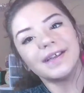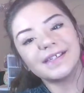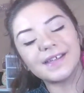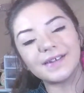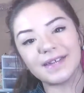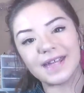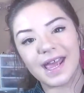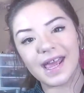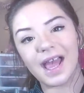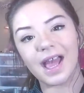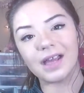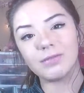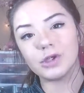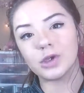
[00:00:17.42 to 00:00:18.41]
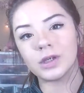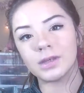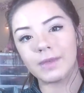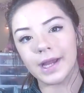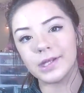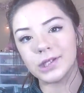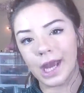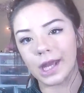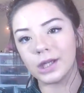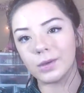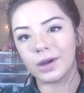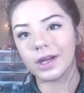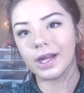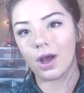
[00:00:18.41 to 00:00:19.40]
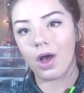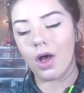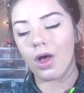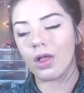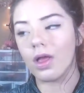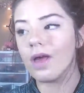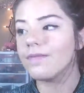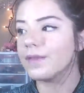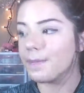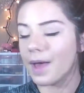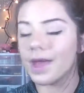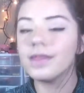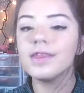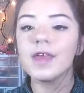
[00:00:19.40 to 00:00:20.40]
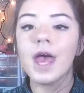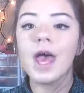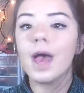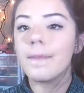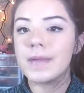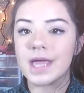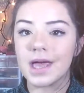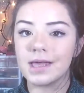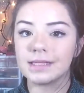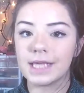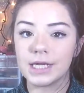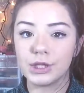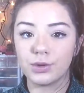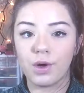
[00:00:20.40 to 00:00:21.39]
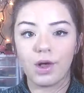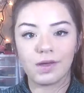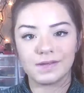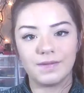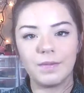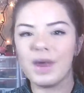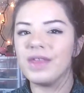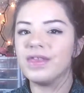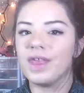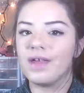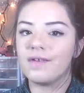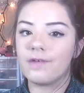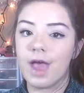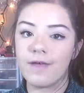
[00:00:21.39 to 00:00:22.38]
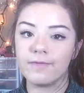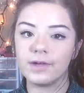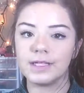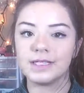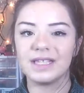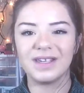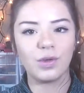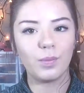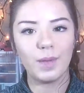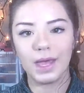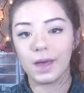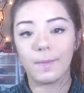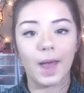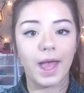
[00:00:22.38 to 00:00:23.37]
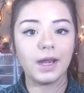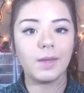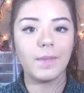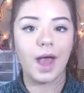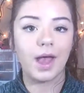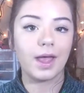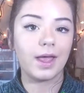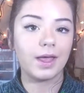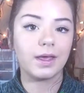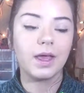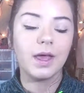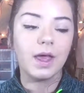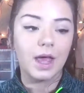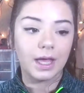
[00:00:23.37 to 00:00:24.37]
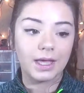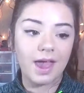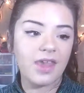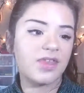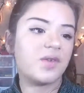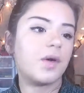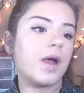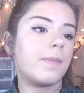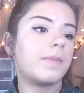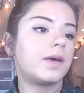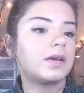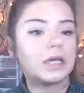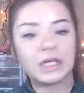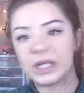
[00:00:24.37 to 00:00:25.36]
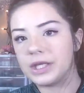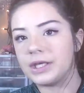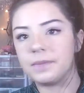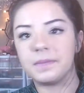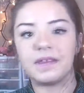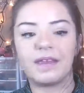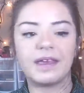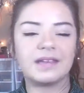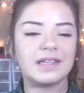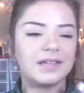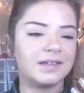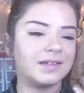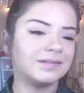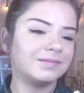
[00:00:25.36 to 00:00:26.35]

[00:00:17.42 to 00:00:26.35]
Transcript: So today I'm doing my January haul of the month, because I do hauls of the month of every single makeup item I gather up, accumulate